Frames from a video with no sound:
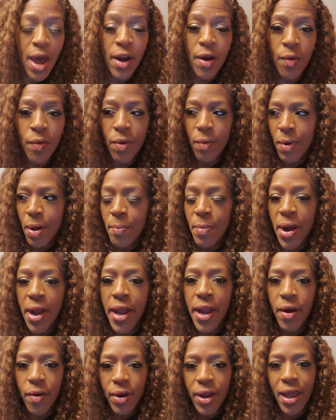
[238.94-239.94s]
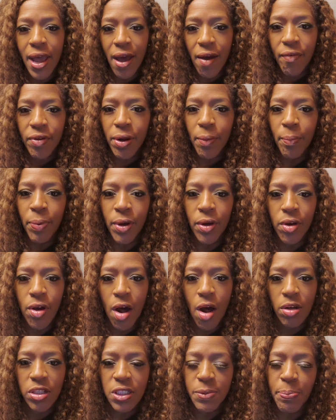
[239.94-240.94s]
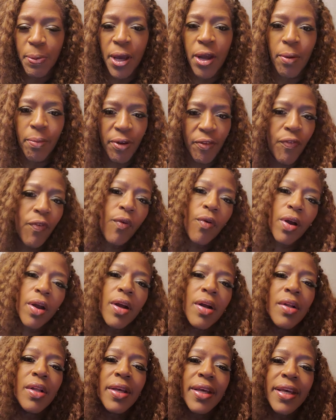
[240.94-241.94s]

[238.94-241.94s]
I don't remember Harry having a book called Spare before